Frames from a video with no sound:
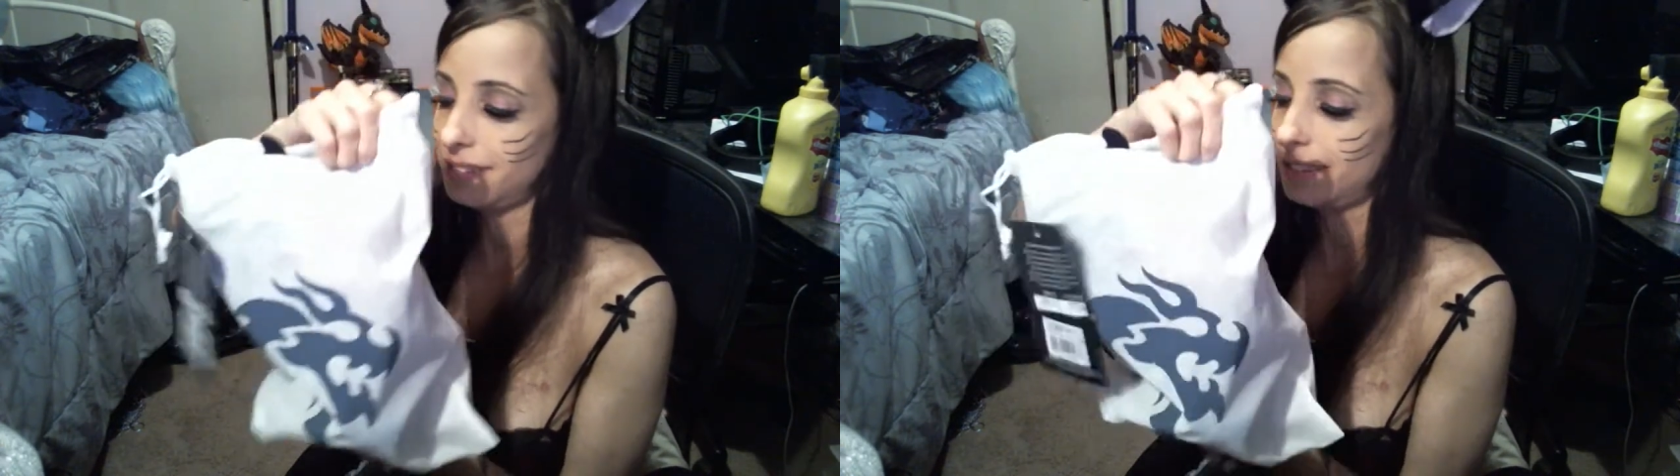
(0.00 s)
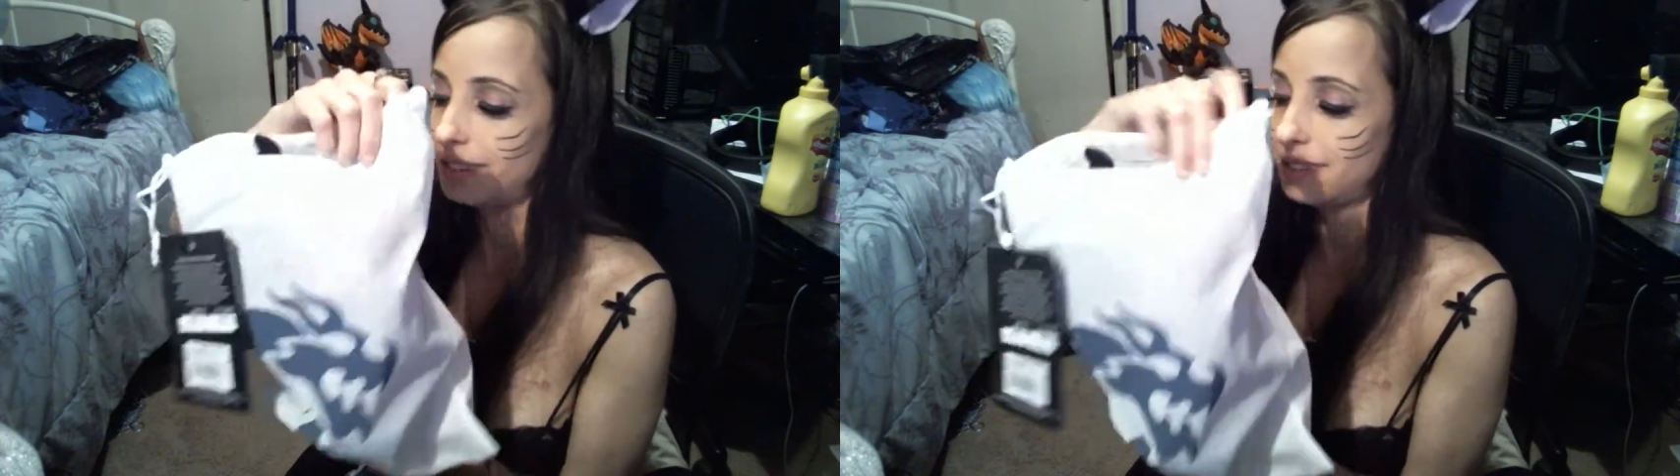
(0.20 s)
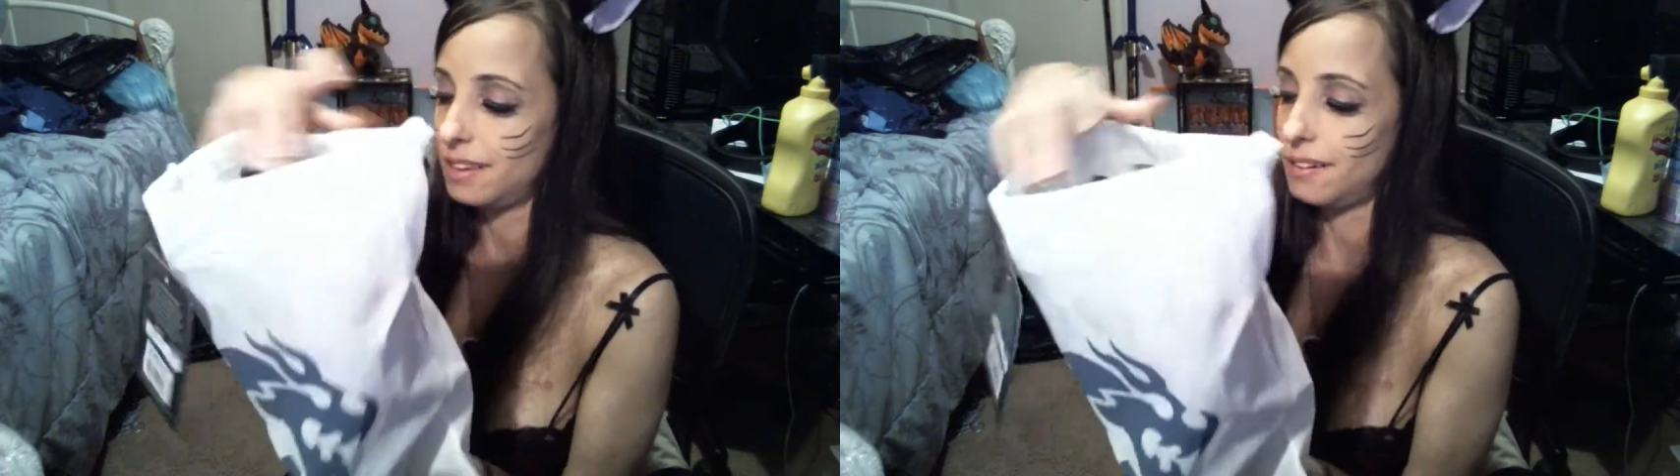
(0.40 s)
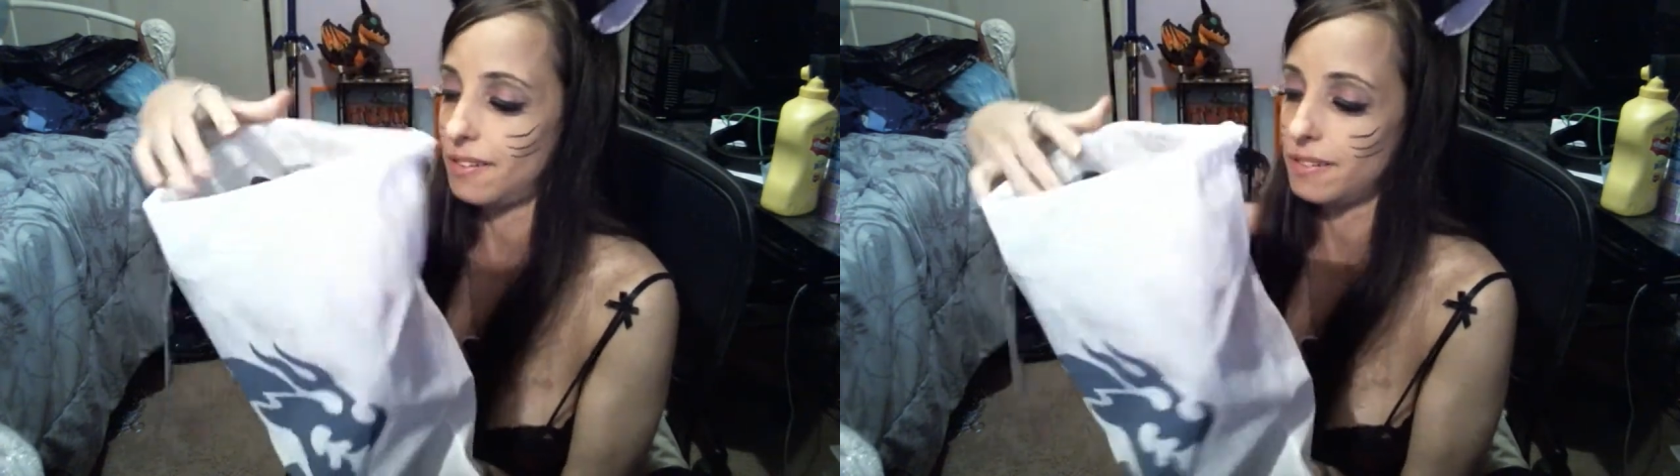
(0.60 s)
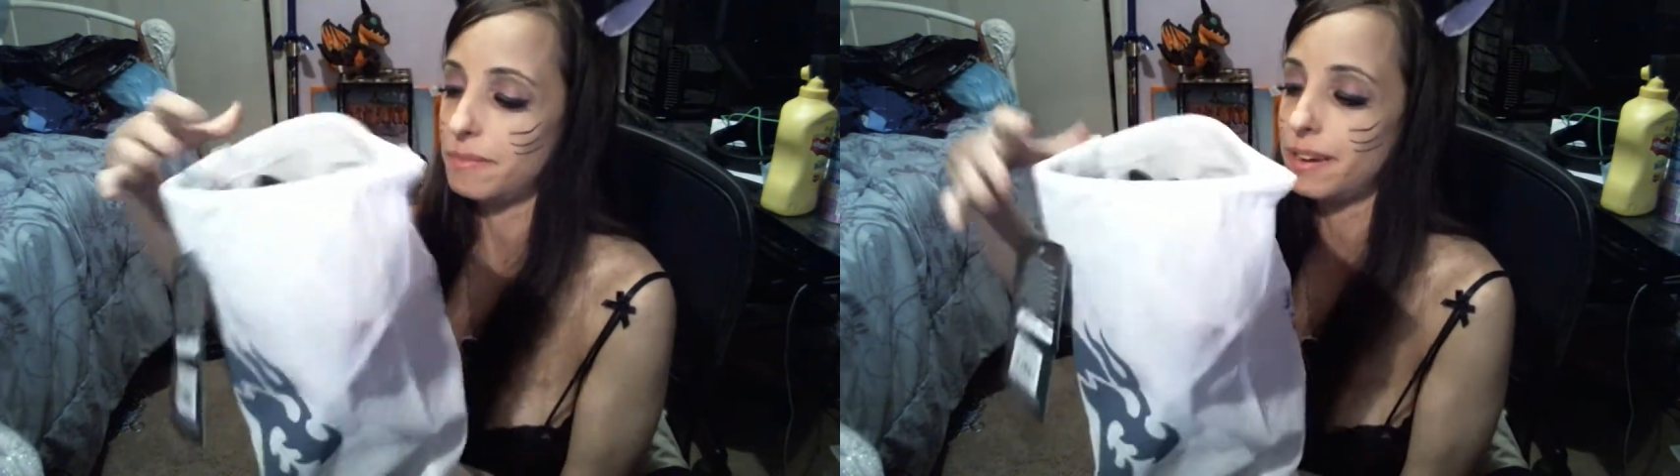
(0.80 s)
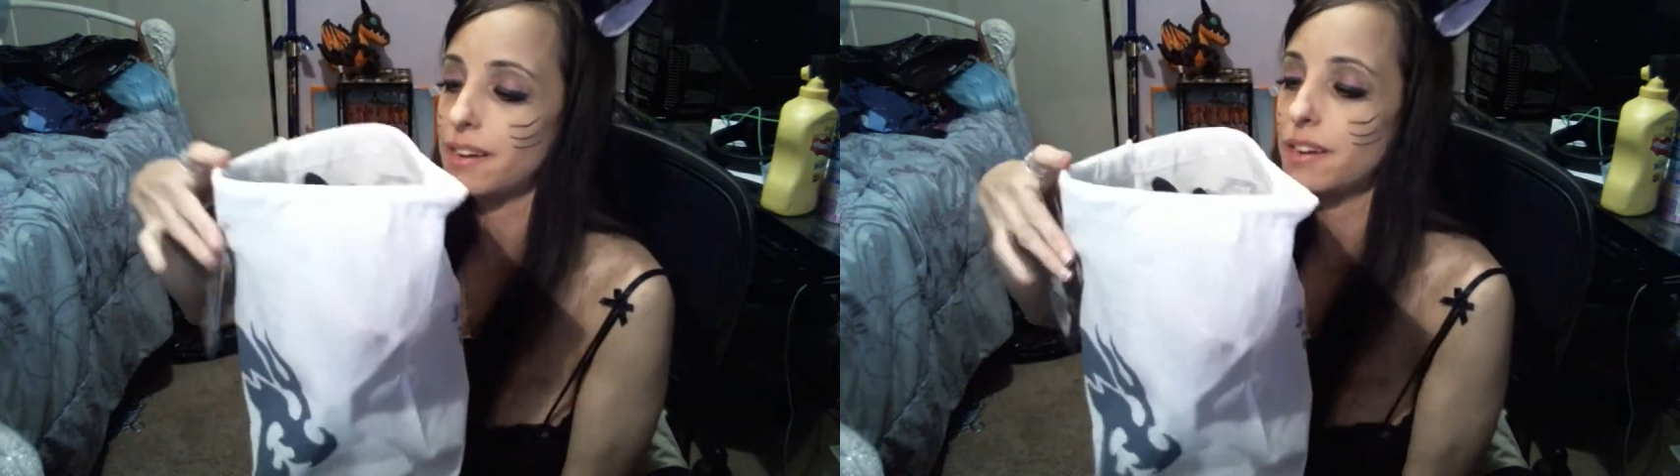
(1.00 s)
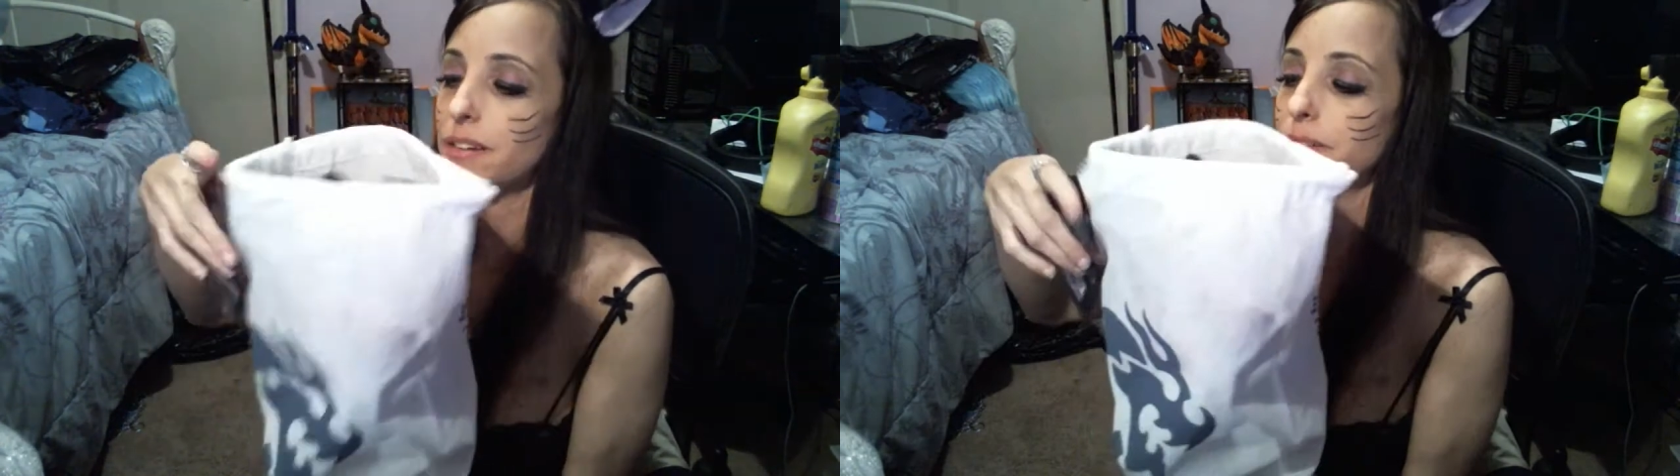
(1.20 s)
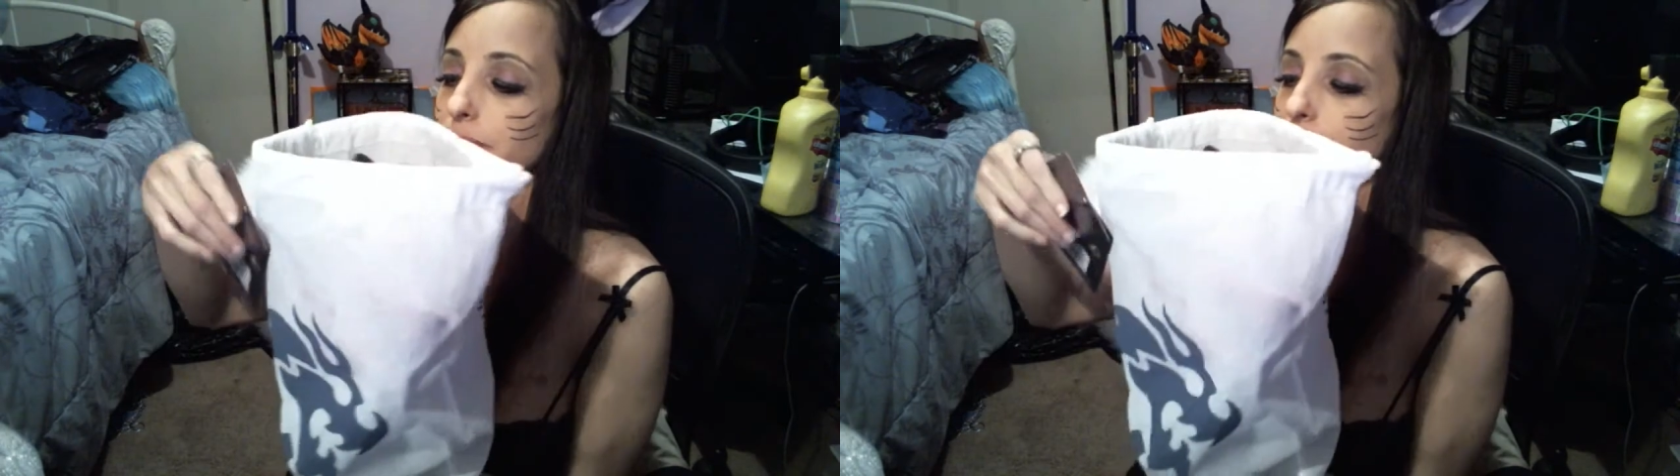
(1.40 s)
Just that everybody
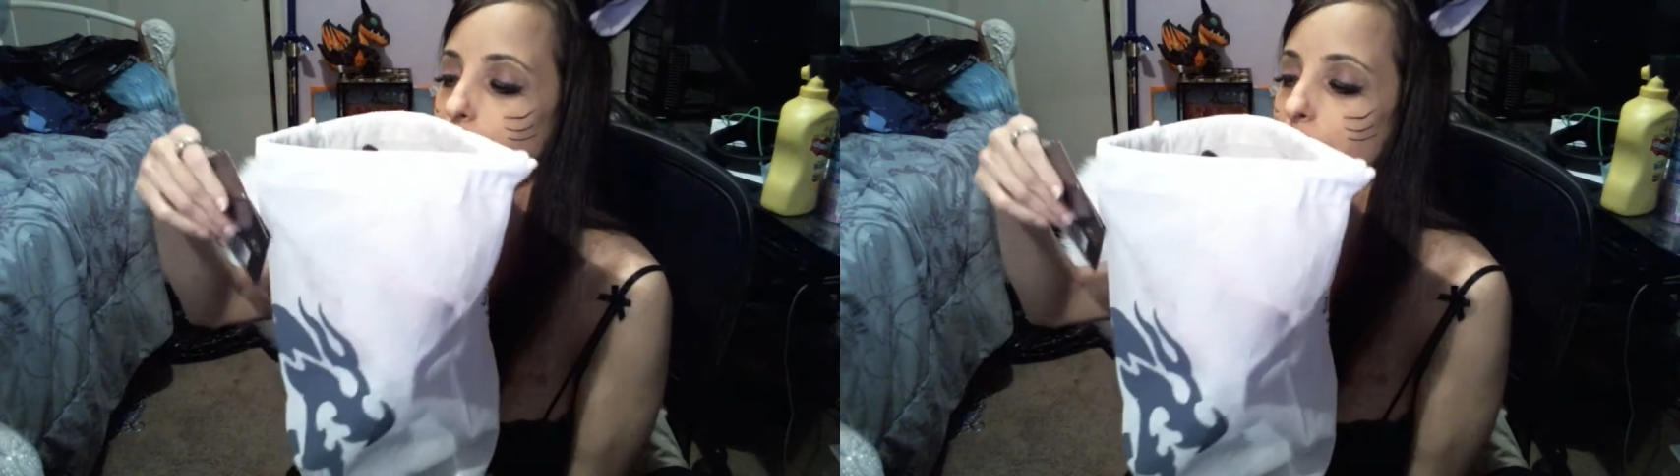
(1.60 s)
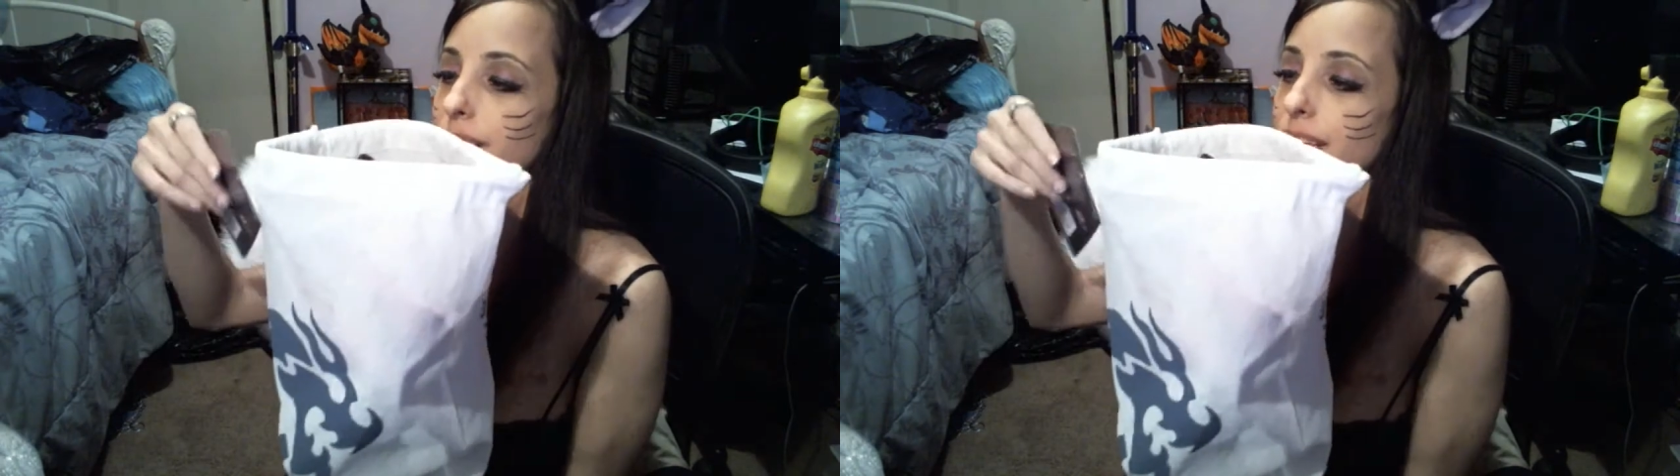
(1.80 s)
knows.